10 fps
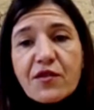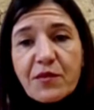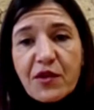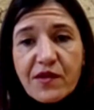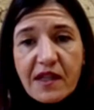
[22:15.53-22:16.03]
to
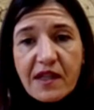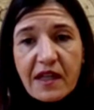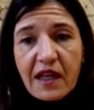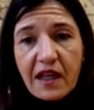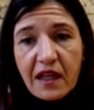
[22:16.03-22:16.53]

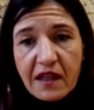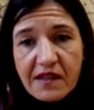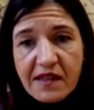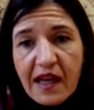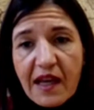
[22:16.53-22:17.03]
music, he
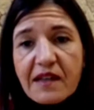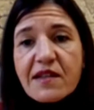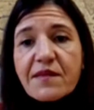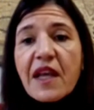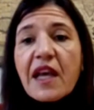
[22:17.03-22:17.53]
said.